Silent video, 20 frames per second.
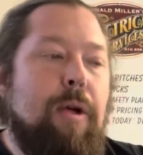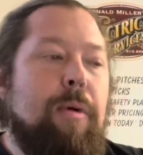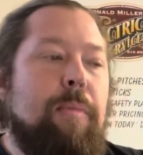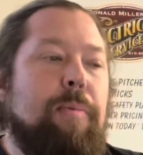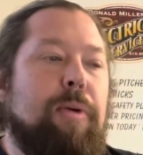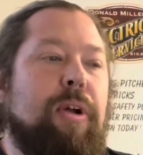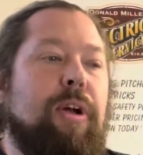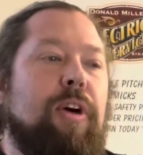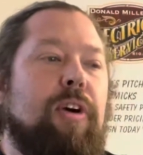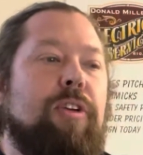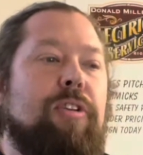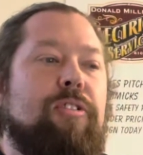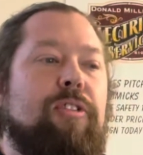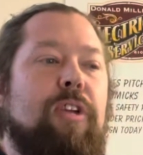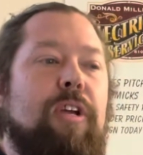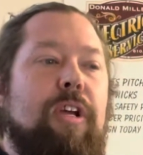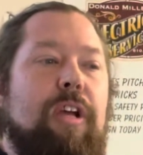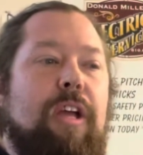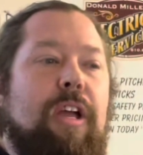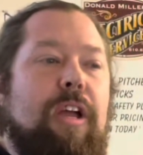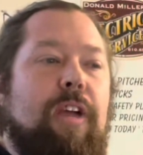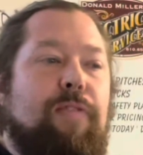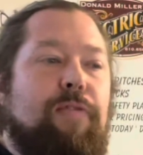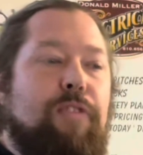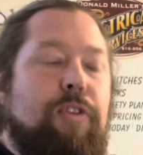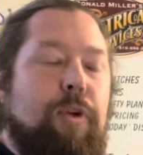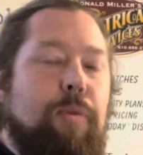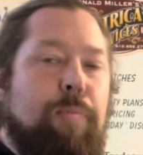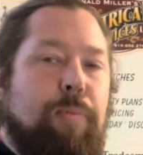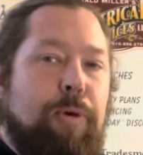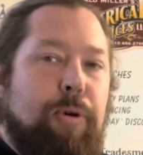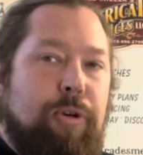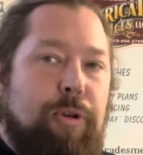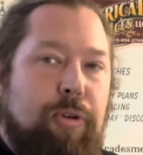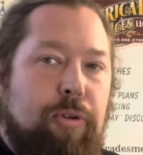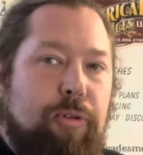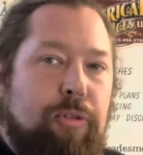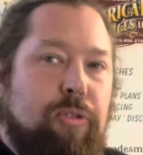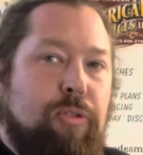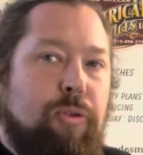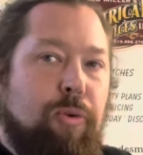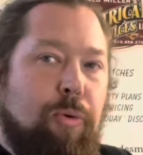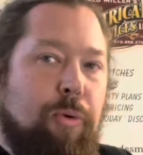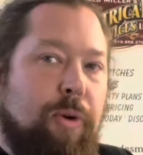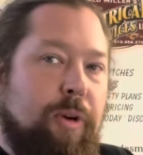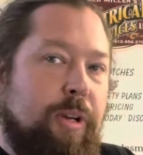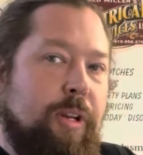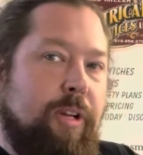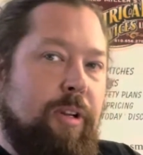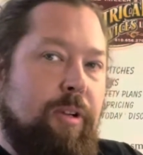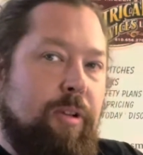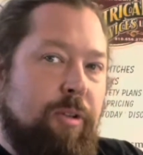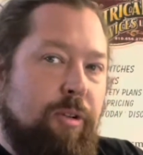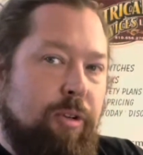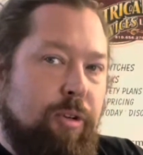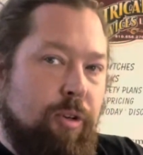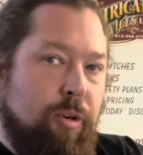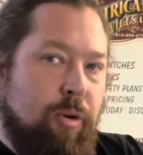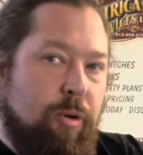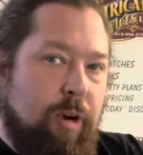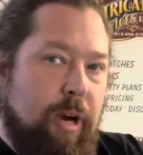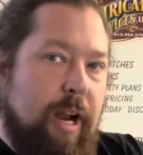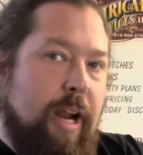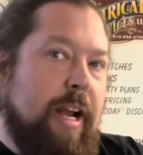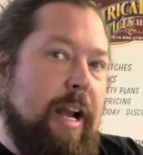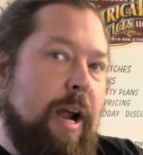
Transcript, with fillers: because if you produce during your eight